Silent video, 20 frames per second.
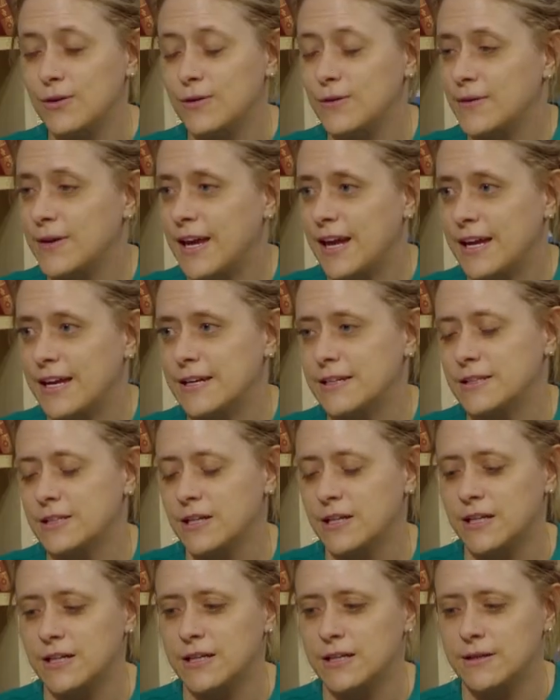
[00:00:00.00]
you can't.
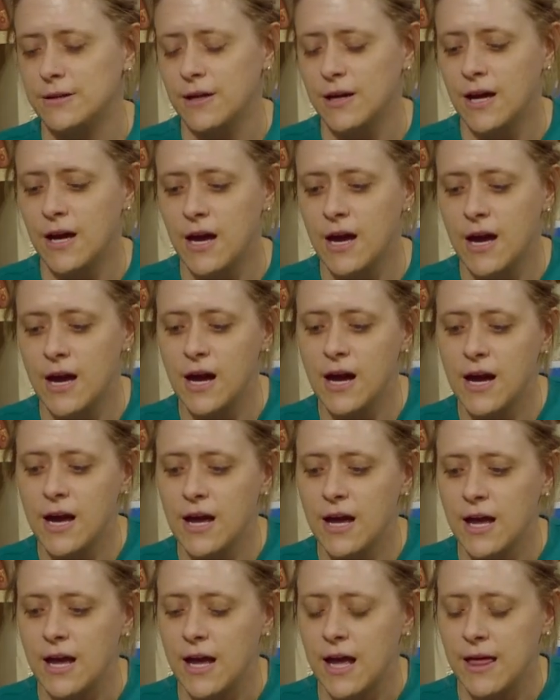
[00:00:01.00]
And
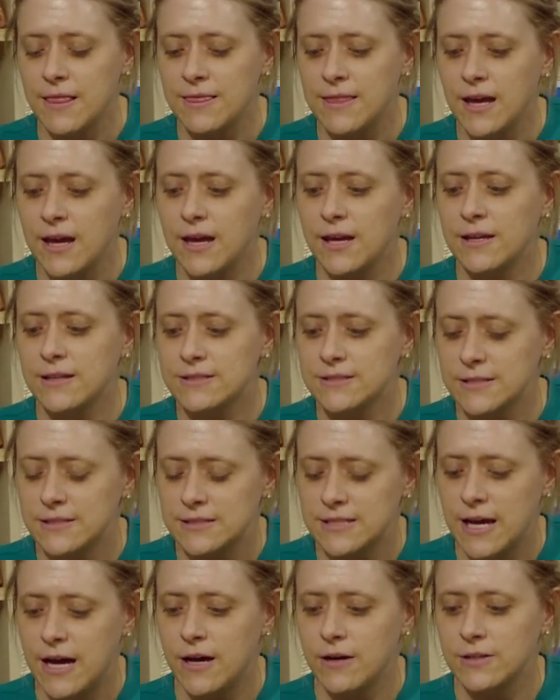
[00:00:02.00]
they sit
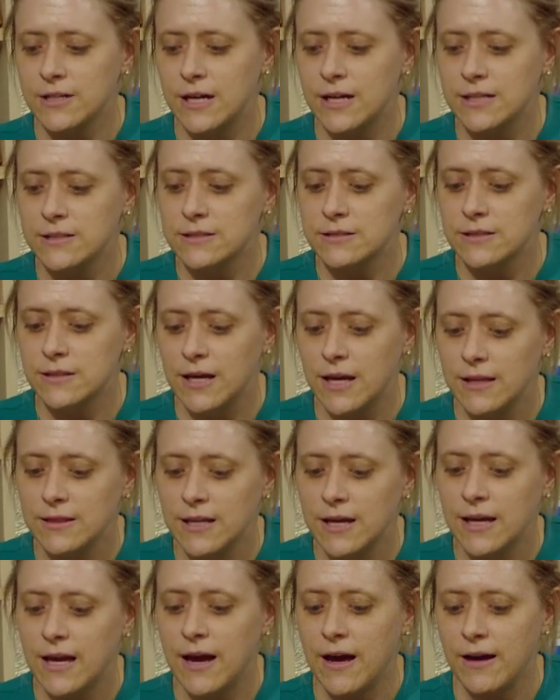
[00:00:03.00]
down and
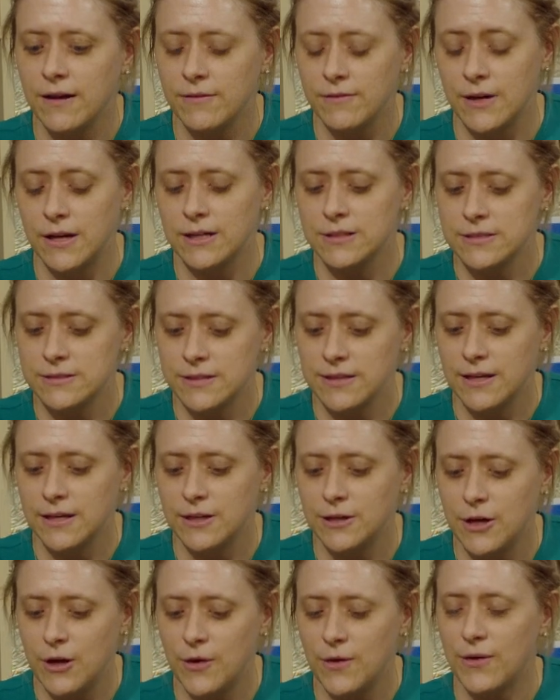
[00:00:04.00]
they have,
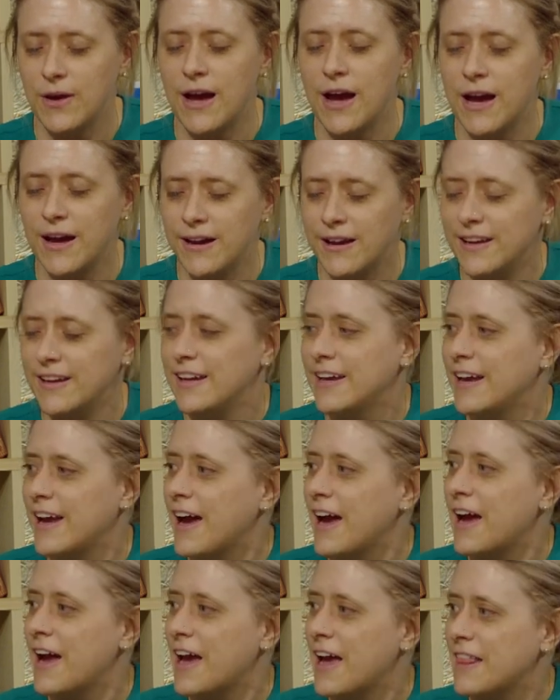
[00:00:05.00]

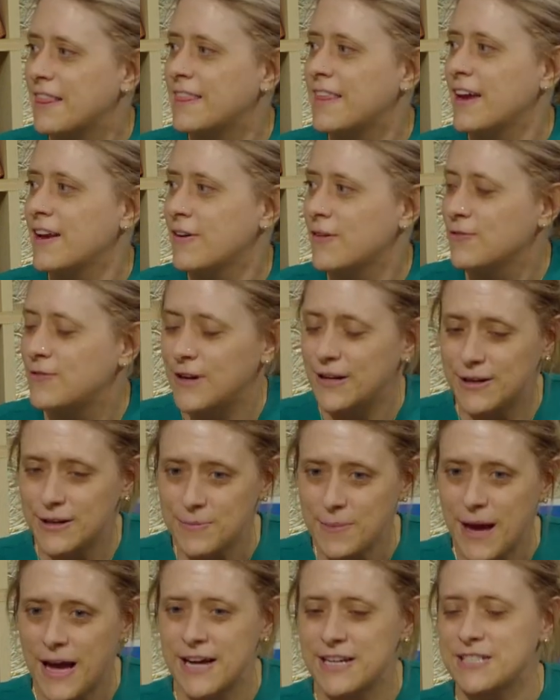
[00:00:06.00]
they are very
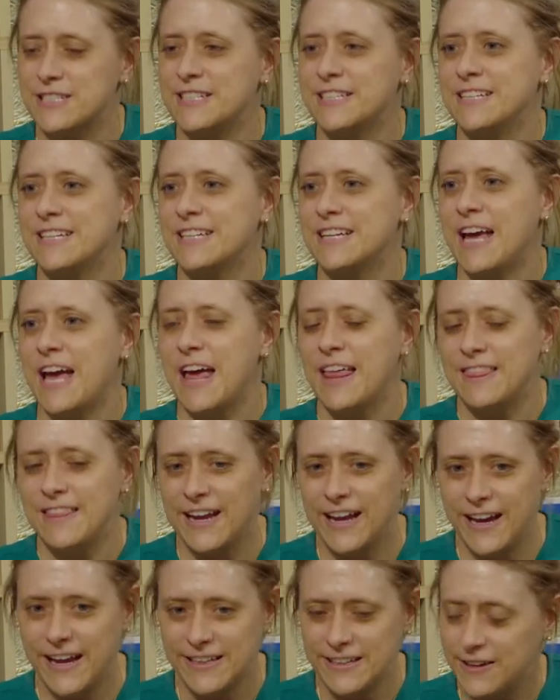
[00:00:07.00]
passionate, and
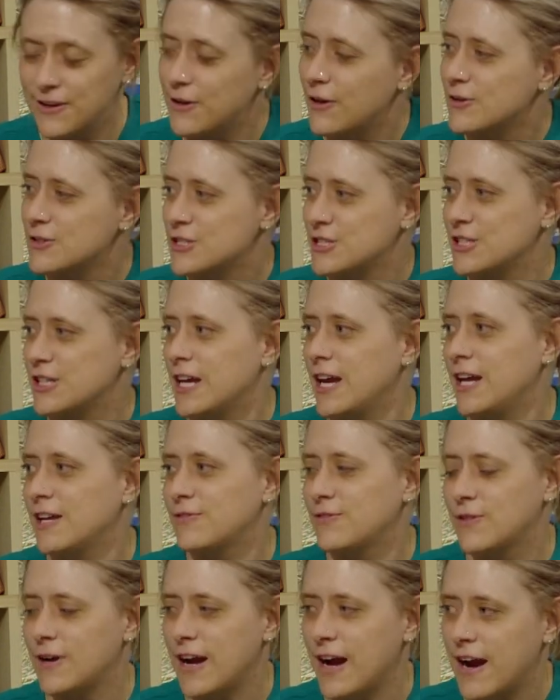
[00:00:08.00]
they
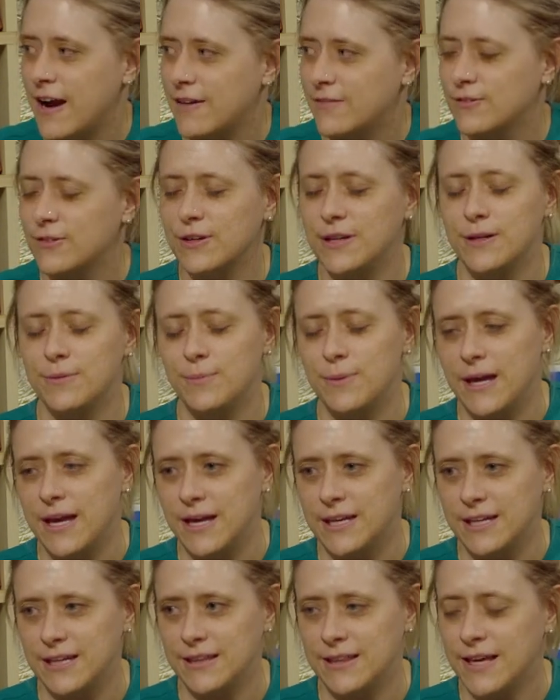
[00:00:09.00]
negotiate for every
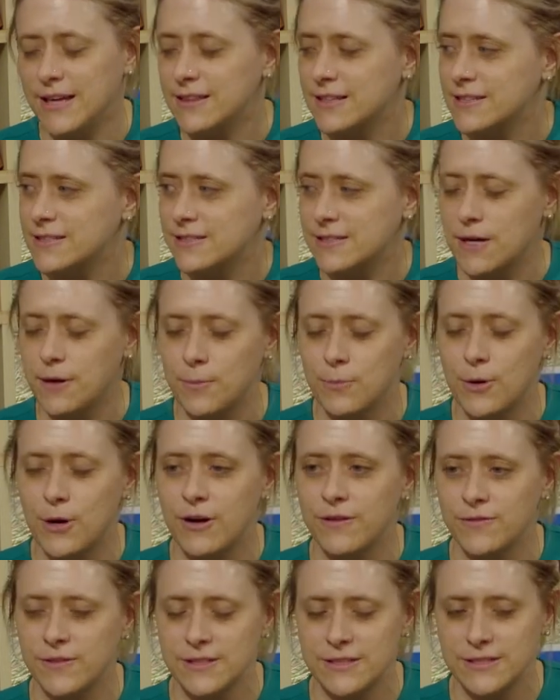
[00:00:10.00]
penny that these
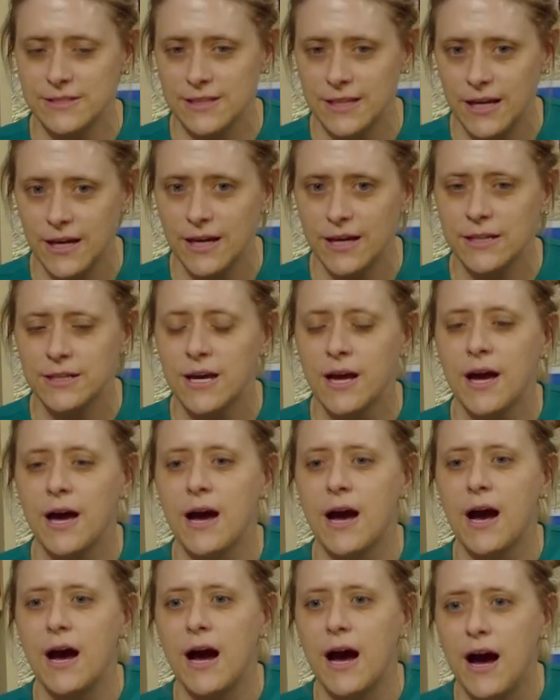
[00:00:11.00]
nonprofits get.
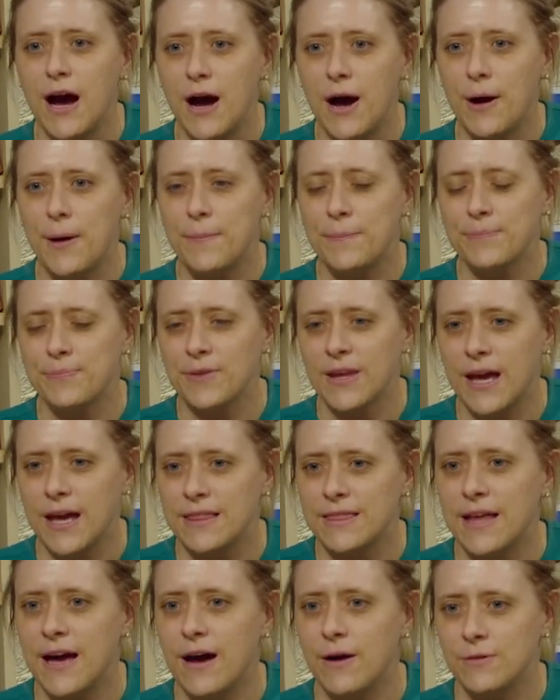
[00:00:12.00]

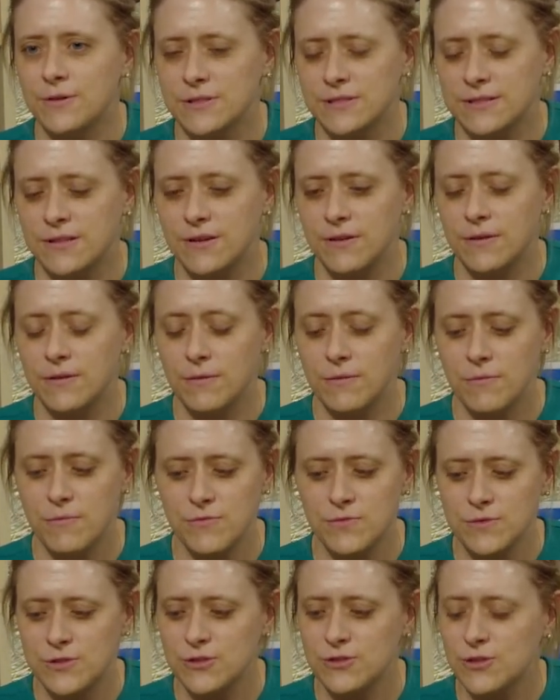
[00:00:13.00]
And that was
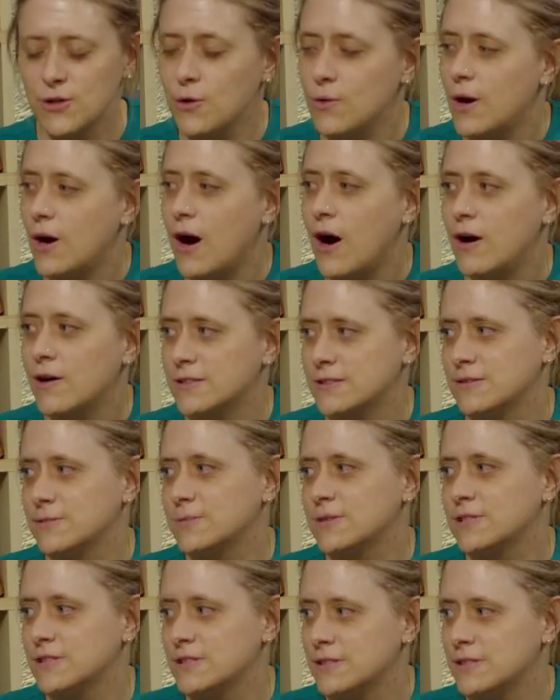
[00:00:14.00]
so awesome to